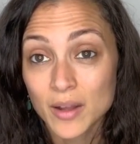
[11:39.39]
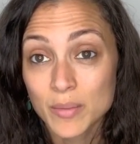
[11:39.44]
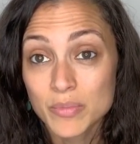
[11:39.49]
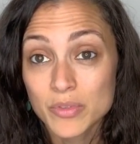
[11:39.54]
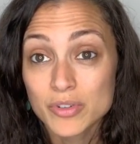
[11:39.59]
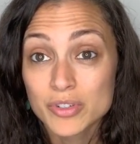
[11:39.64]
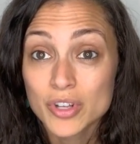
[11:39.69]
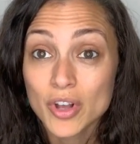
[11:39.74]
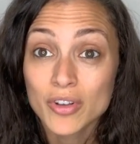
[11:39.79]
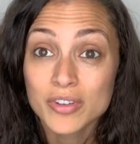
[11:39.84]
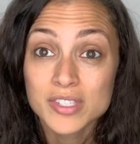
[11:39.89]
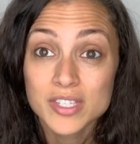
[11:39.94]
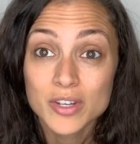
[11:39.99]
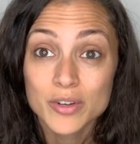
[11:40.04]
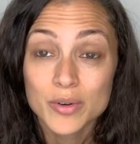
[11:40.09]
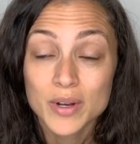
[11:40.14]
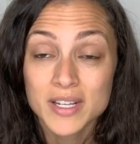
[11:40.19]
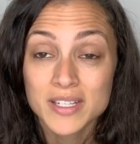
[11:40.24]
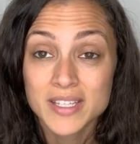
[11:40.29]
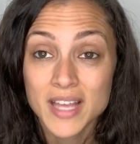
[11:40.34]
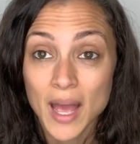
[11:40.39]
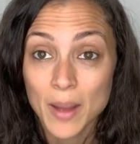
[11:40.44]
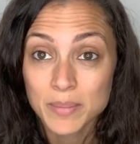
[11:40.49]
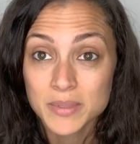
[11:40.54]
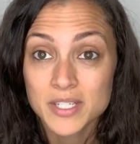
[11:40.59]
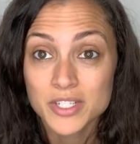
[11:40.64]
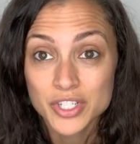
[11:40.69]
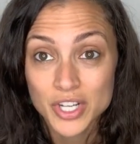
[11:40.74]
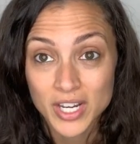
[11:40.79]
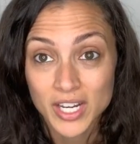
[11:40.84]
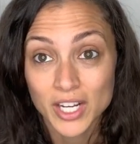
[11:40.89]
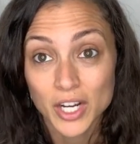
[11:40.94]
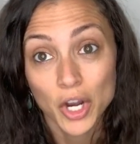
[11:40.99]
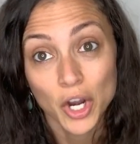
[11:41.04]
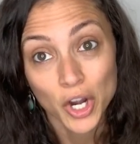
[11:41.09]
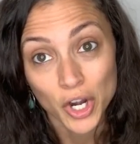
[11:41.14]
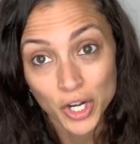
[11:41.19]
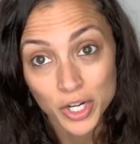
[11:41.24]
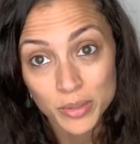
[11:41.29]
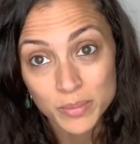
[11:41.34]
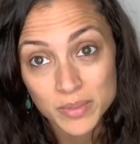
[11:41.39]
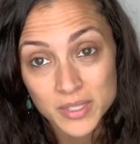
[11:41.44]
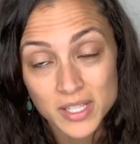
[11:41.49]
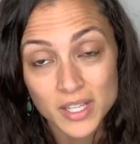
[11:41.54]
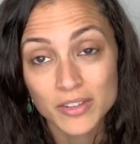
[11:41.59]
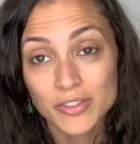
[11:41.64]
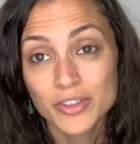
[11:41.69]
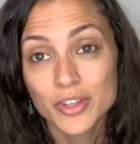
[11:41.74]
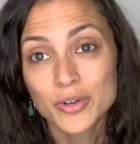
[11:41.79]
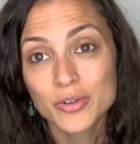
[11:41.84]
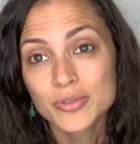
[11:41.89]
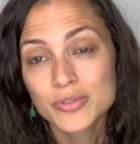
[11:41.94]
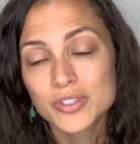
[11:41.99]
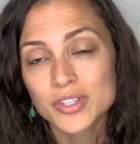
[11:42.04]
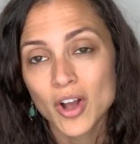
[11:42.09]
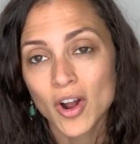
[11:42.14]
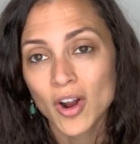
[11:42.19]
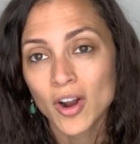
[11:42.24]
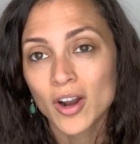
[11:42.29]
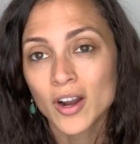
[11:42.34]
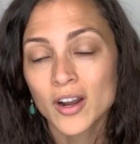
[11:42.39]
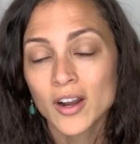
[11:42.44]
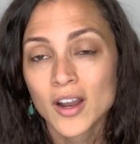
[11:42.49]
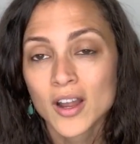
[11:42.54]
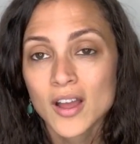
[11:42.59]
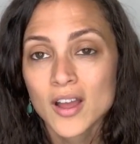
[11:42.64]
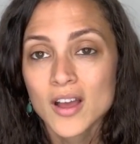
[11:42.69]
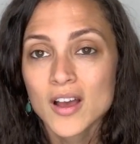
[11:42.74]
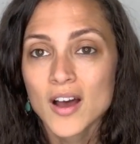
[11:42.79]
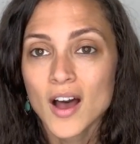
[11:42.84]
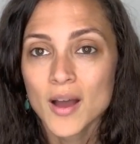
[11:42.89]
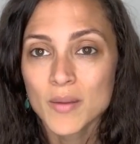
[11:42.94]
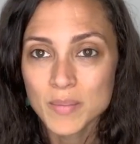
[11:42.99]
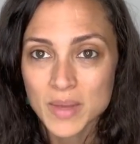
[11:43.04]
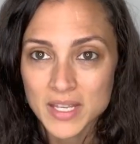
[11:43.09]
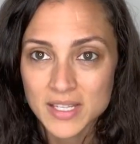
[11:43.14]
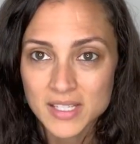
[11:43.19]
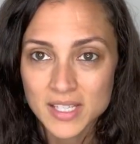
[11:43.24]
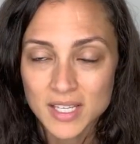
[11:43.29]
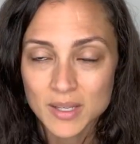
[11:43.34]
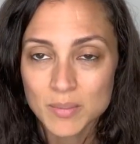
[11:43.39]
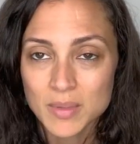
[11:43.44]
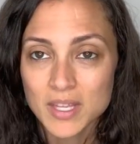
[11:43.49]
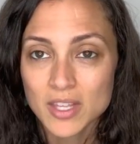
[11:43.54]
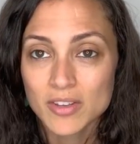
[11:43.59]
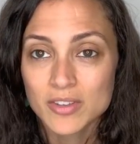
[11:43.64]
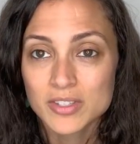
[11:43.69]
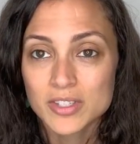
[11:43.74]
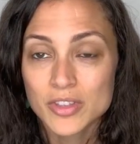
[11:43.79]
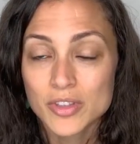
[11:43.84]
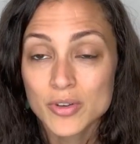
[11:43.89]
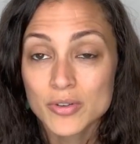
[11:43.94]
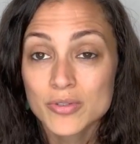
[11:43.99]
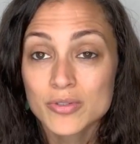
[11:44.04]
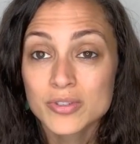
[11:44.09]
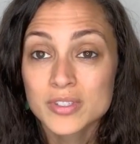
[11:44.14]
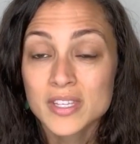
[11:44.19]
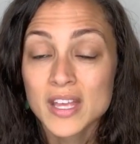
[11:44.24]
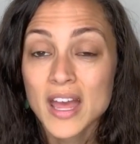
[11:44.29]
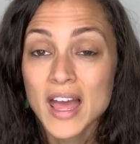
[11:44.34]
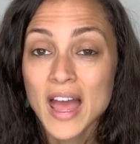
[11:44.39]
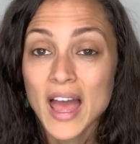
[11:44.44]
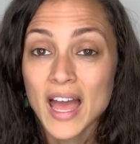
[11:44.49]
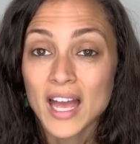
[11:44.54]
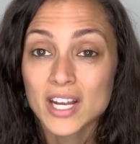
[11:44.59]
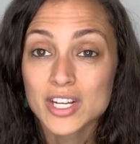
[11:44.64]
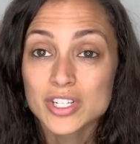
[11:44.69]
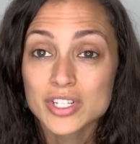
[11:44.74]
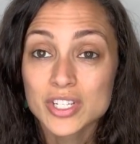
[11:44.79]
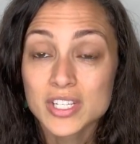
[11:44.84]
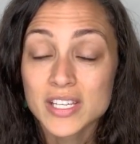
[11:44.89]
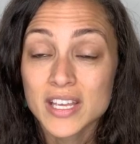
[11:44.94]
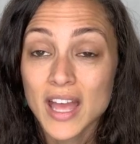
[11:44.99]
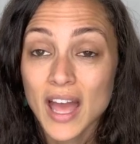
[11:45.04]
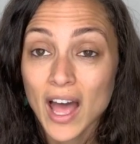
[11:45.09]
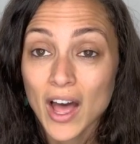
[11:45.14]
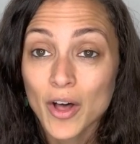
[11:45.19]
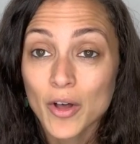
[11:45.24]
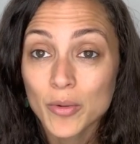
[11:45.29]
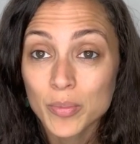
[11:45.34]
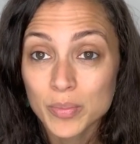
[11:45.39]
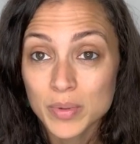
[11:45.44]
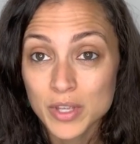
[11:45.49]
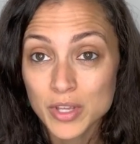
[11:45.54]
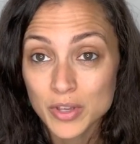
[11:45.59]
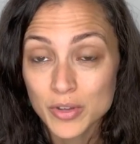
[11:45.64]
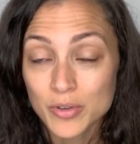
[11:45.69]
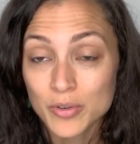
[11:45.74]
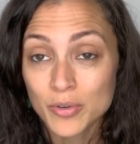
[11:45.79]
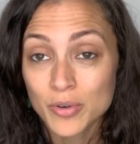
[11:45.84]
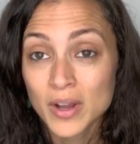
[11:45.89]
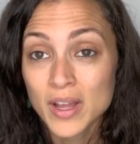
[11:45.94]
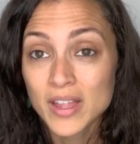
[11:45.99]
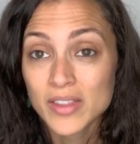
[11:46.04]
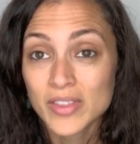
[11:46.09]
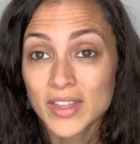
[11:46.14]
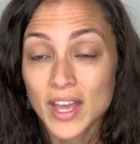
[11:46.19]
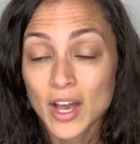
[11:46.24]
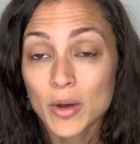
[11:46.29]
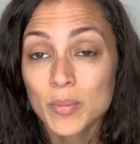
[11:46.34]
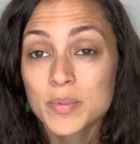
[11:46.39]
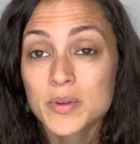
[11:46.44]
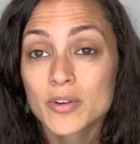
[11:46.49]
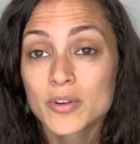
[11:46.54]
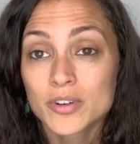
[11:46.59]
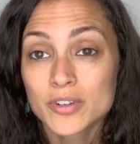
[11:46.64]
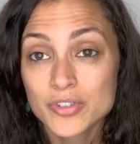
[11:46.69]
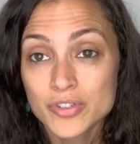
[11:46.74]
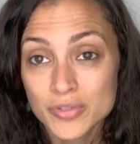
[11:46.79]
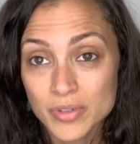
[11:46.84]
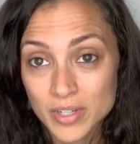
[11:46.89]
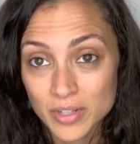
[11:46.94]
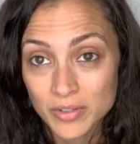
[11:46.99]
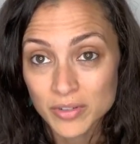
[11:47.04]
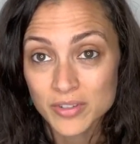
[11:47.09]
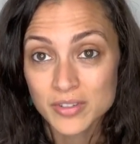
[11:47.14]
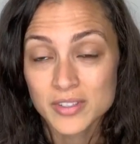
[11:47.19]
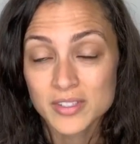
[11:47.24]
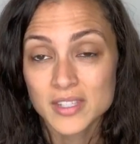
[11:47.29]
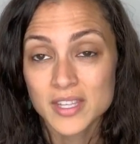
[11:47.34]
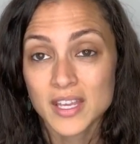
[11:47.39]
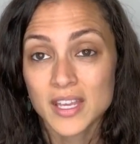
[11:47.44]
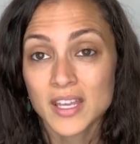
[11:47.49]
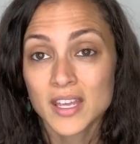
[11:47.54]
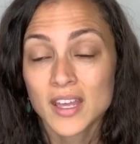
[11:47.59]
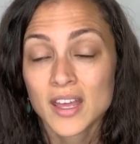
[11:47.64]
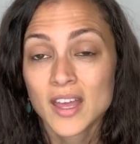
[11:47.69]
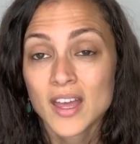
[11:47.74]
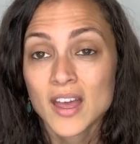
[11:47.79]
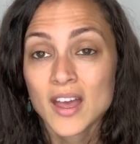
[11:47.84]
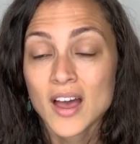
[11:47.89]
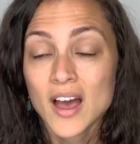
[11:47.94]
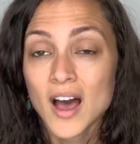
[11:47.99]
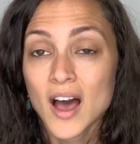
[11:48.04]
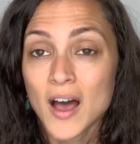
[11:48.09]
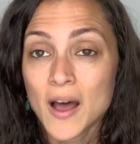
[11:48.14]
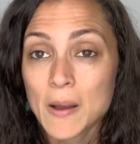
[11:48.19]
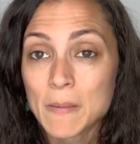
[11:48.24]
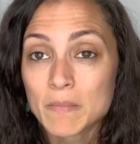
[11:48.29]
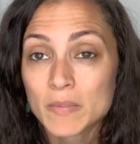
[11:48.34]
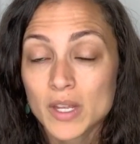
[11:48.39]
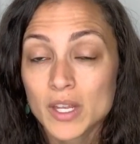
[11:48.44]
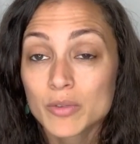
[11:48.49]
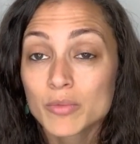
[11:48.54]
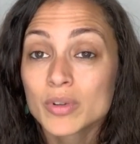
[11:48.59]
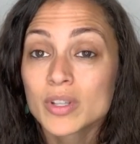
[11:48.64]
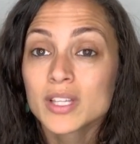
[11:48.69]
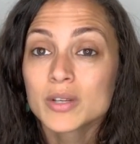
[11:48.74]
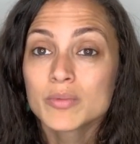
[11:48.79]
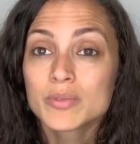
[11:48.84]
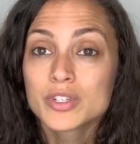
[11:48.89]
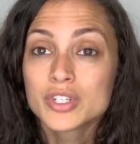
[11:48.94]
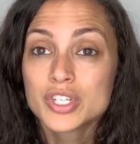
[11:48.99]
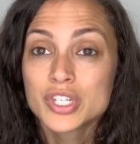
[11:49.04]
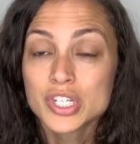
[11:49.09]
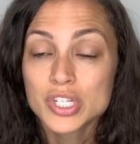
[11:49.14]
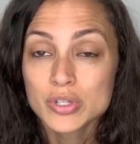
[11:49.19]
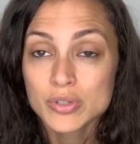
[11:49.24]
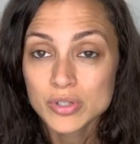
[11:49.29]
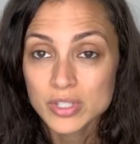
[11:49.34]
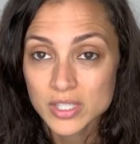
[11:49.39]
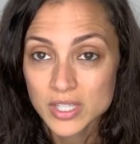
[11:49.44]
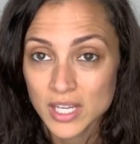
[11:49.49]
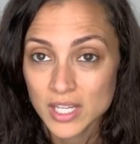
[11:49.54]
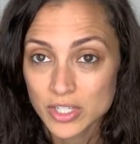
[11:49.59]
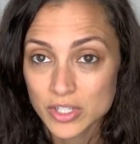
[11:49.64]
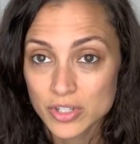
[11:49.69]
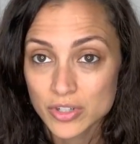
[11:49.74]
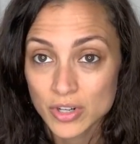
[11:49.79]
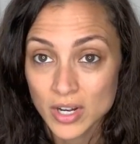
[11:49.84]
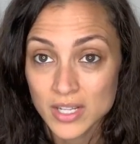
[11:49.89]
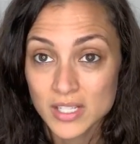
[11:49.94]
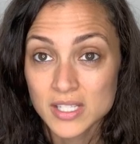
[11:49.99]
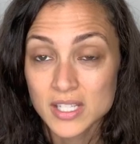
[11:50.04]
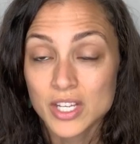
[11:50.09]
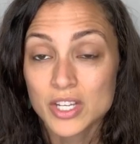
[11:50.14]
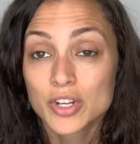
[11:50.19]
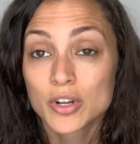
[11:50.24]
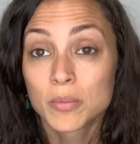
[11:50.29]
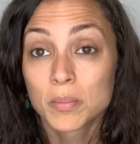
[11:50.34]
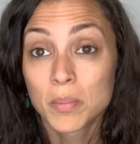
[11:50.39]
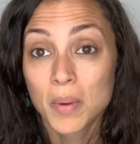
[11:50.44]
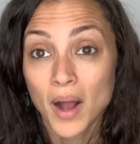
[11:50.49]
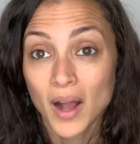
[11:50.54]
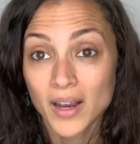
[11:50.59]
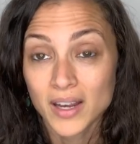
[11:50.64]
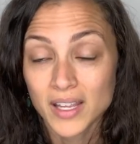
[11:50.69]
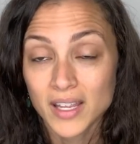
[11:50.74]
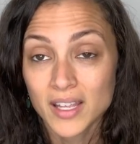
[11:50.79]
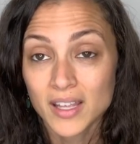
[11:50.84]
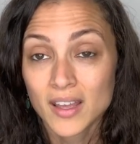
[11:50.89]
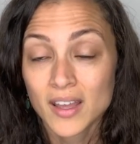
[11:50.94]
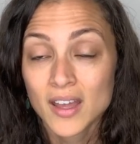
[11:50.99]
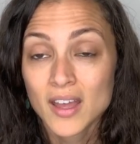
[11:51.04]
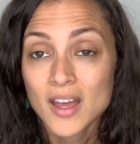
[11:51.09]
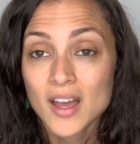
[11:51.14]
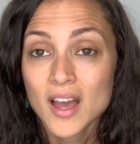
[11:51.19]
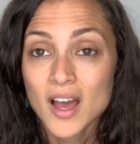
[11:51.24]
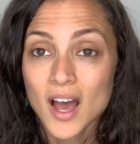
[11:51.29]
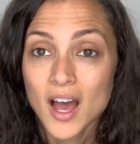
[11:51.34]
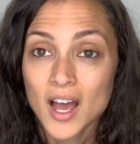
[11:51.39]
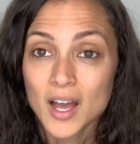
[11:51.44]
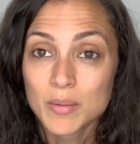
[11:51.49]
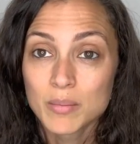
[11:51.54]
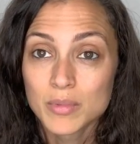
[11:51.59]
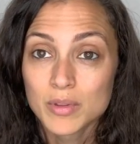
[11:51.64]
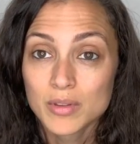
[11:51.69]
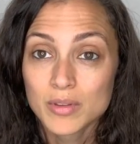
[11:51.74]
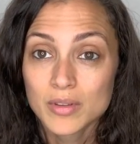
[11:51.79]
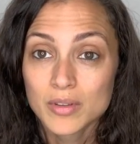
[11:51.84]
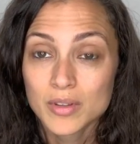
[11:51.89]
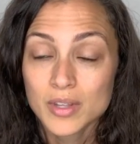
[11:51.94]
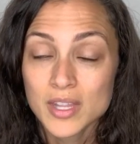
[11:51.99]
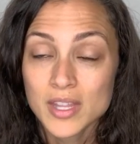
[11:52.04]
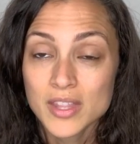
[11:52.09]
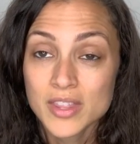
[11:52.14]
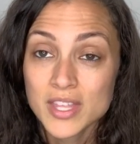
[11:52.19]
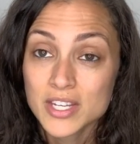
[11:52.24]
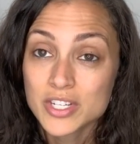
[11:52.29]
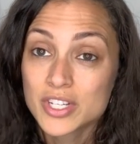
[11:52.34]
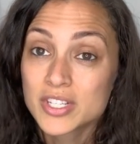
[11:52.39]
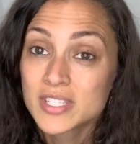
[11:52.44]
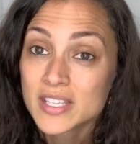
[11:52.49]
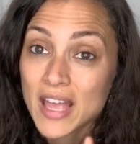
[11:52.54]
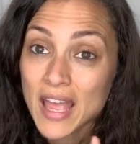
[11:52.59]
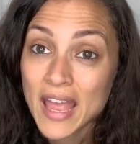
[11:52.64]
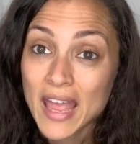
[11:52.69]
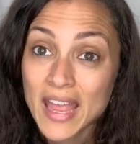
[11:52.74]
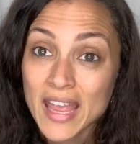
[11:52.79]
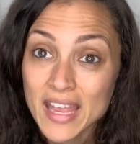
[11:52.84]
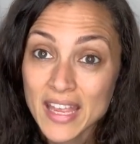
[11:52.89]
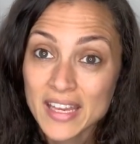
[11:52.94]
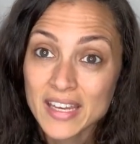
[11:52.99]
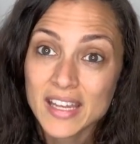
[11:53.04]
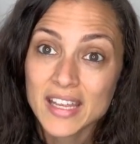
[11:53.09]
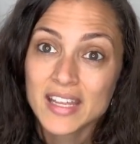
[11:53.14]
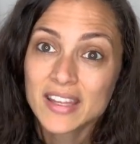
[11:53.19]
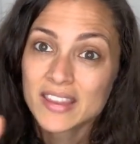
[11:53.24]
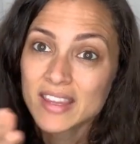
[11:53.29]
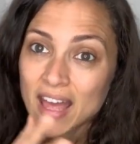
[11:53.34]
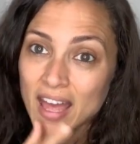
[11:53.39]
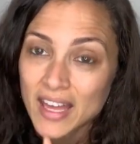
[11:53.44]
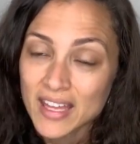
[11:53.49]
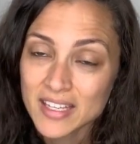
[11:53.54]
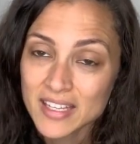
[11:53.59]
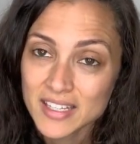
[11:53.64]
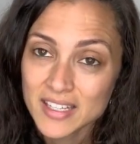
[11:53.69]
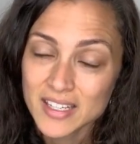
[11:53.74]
There's also adaptogenic herbs, and those are amazing because those actually help you. They help your adrenals. They can really reduce that stress in your body, and they just aid in that